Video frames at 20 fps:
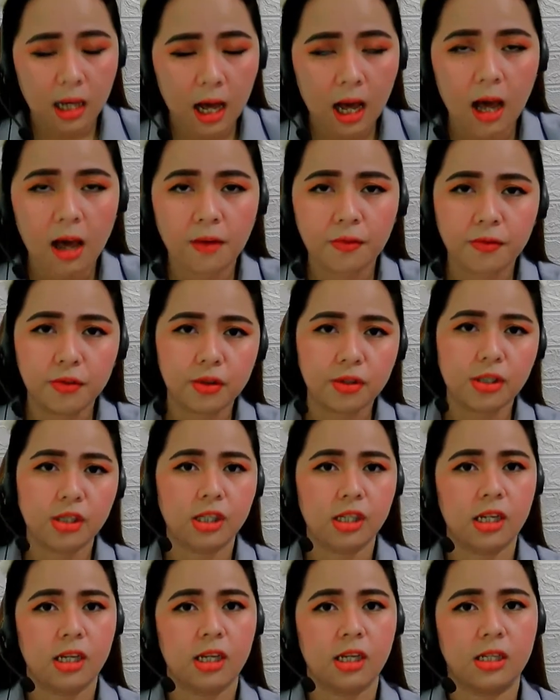after
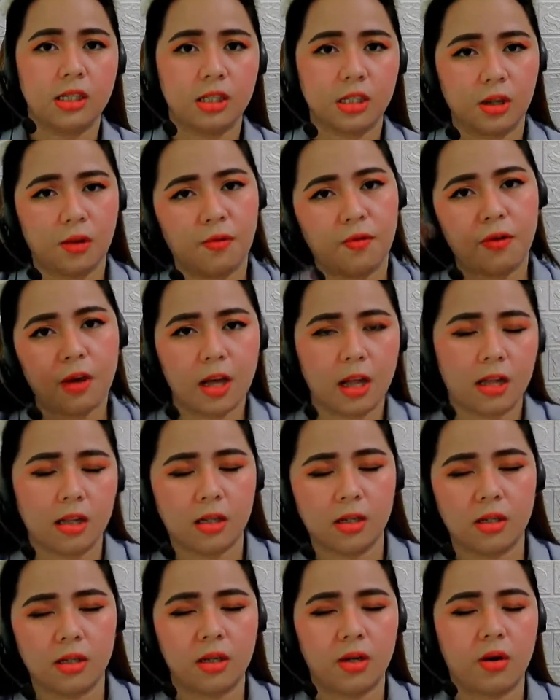she
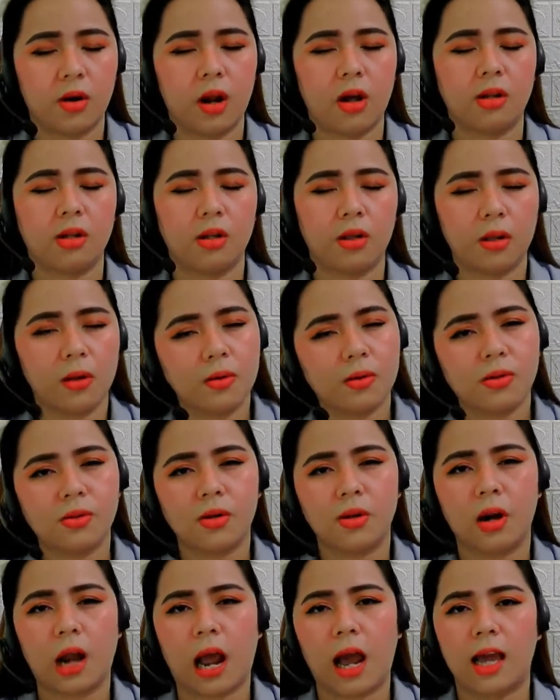fell on the ground and closed
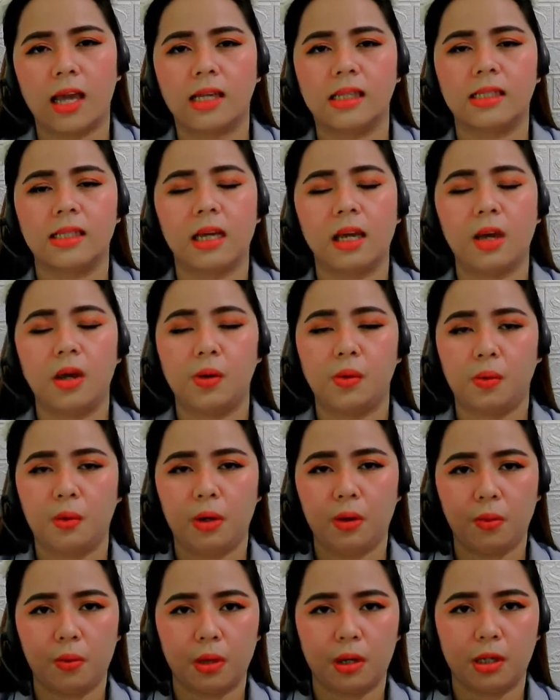her eyes,
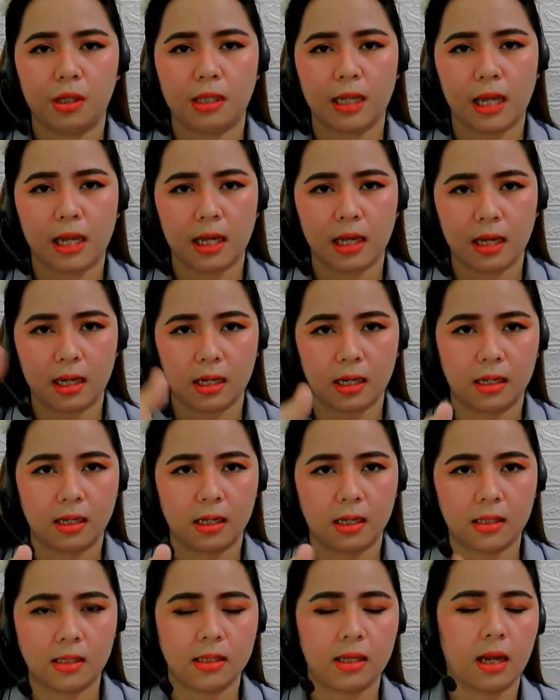we were
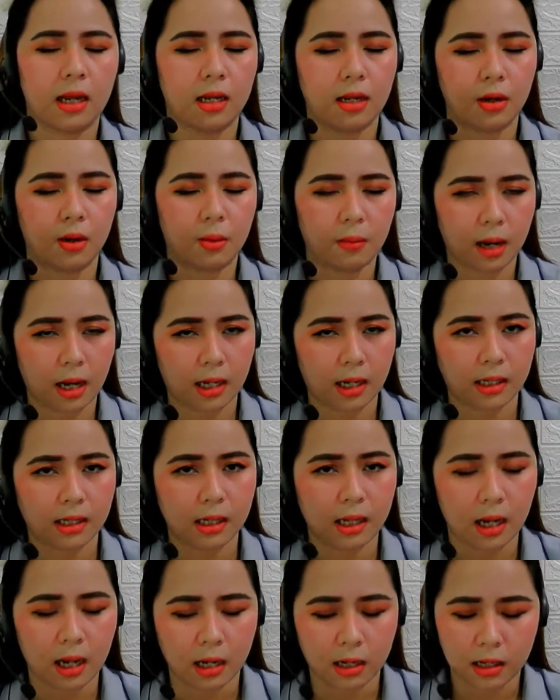taken inside her mind
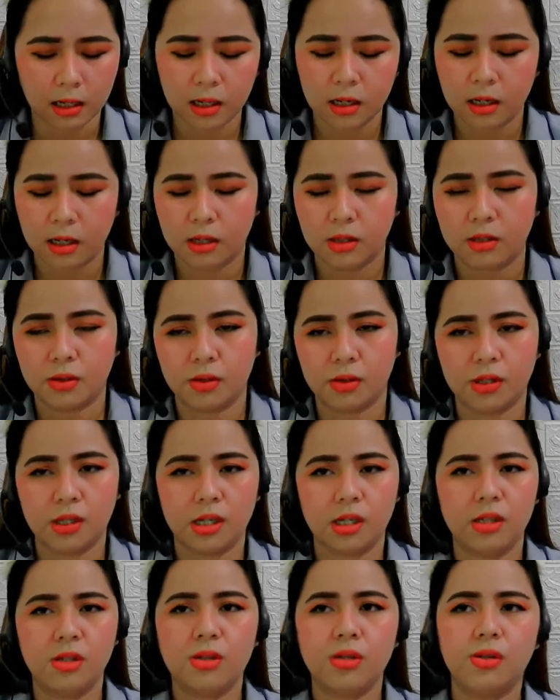again. So
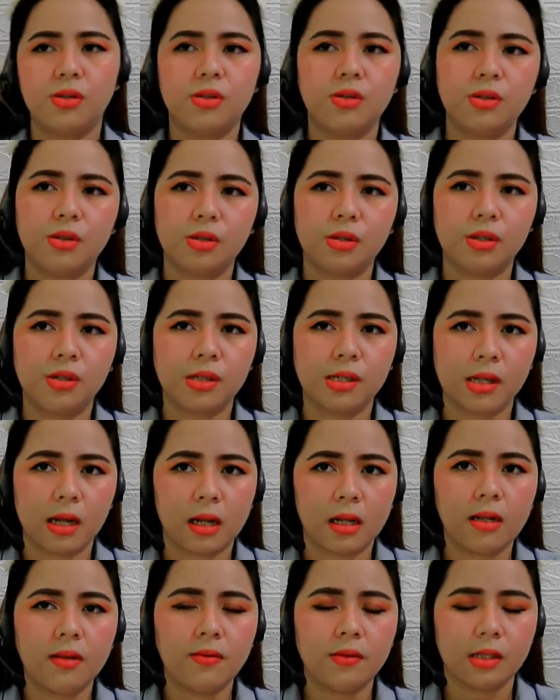she introduced
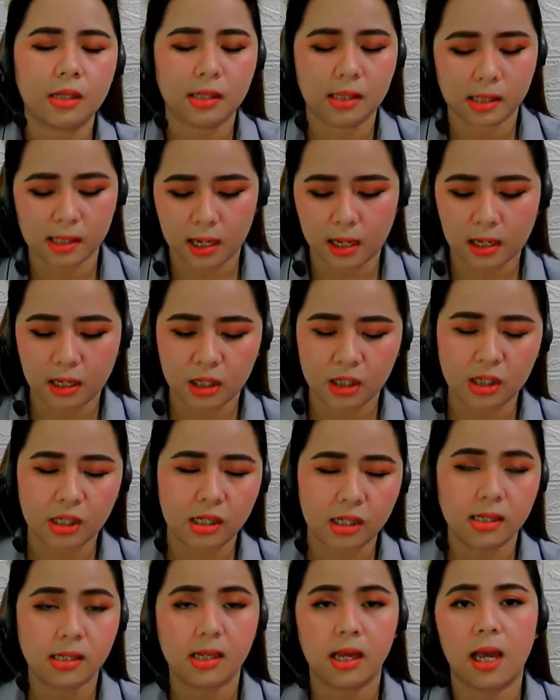herself. She said that
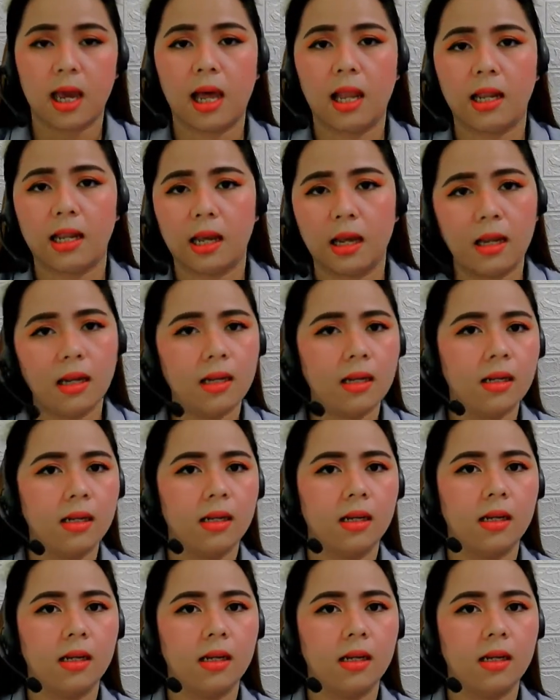she's Ellen.